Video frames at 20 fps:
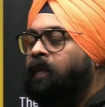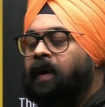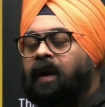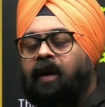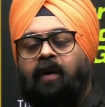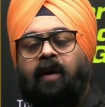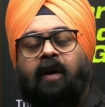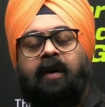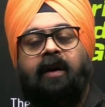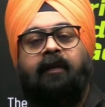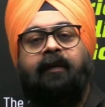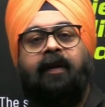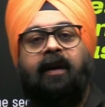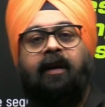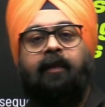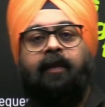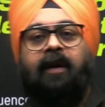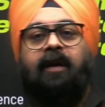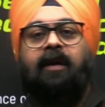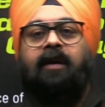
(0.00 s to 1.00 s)
were not
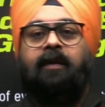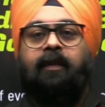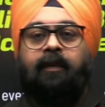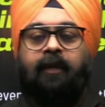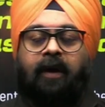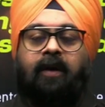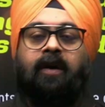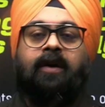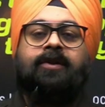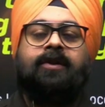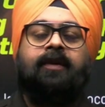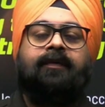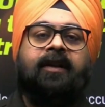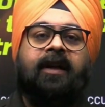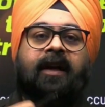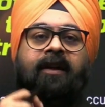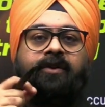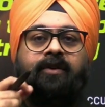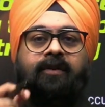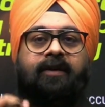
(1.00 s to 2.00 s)
available because of the
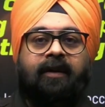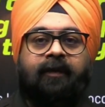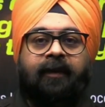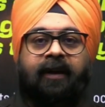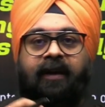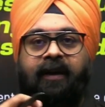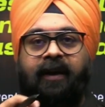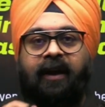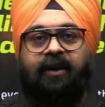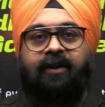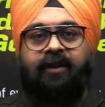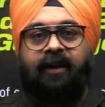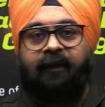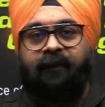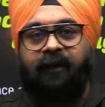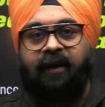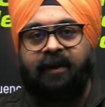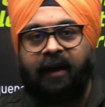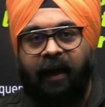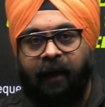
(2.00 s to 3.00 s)
exothermic reaction
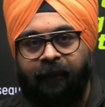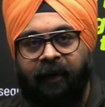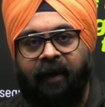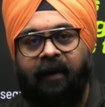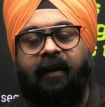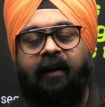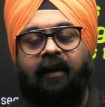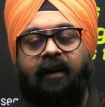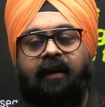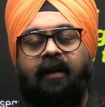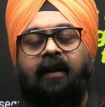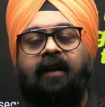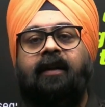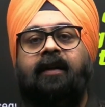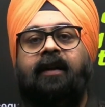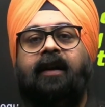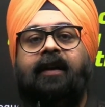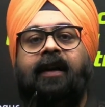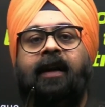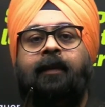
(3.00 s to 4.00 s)
which happened,
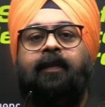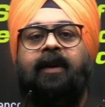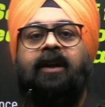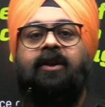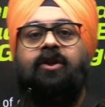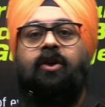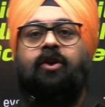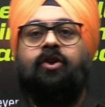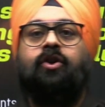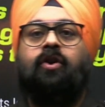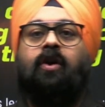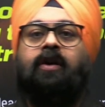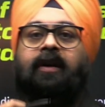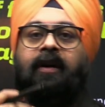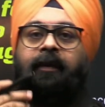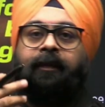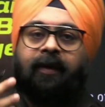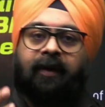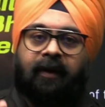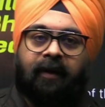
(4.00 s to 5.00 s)
the temperature shot
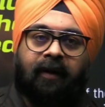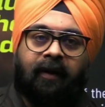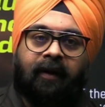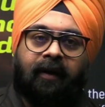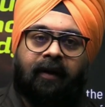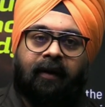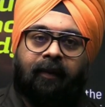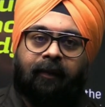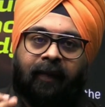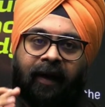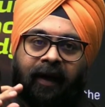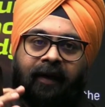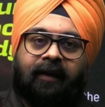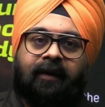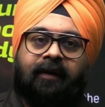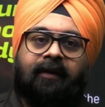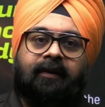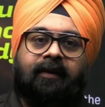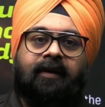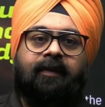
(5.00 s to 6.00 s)
up, but
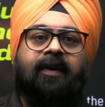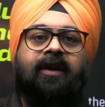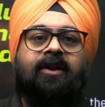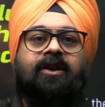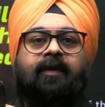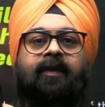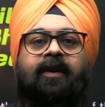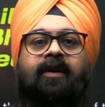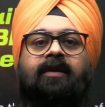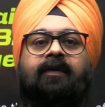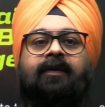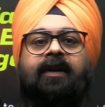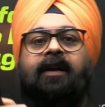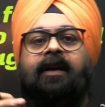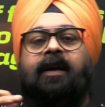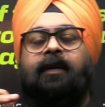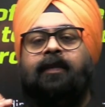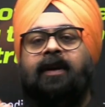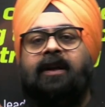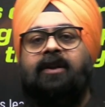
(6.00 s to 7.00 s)
the measurement of the
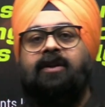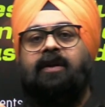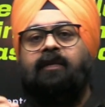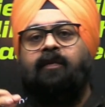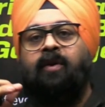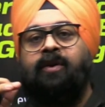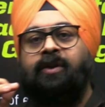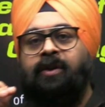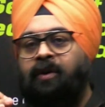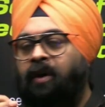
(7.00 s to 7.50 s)
temperature was